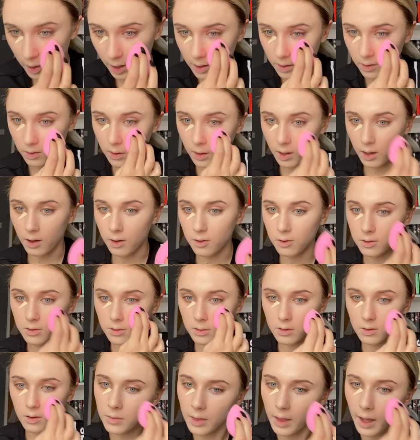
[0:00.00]
anything
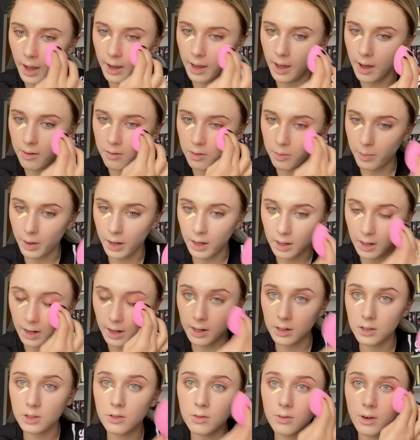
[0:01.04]
else that I have in my
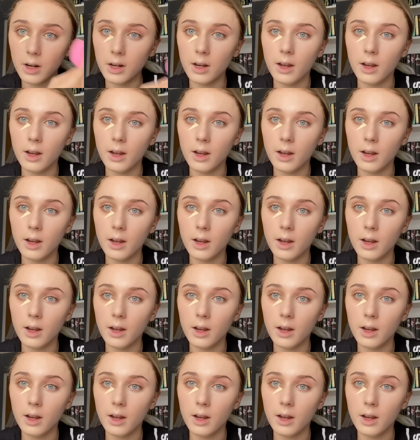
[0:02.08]
collection right